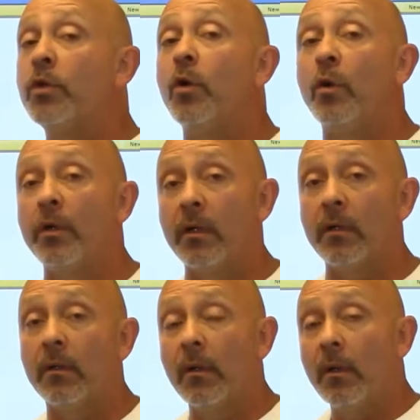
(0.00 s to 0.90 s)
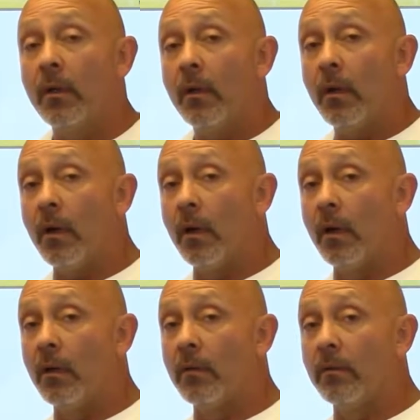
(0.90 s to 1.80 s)
owner
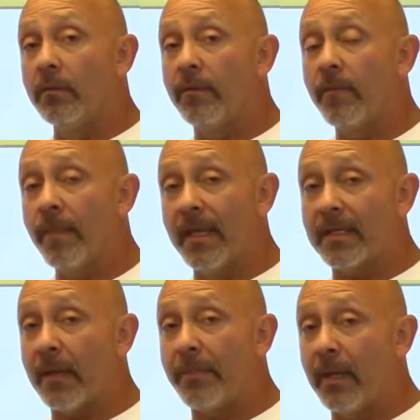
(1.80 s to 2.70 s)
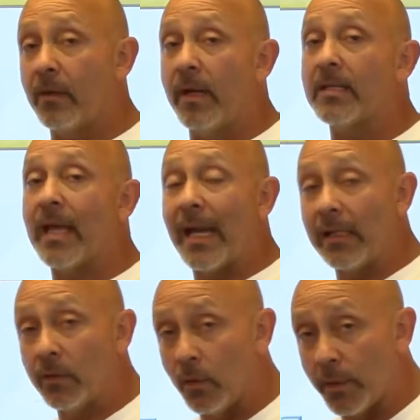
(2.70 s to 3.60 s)
of this IP address? I
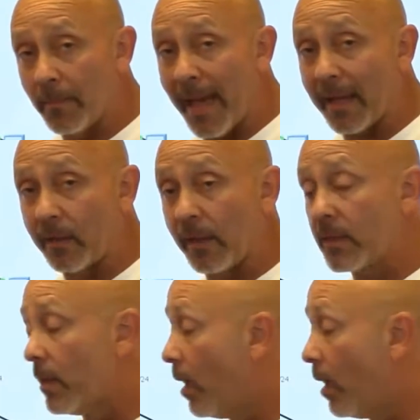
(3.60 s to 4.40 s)
need to know your MAC address.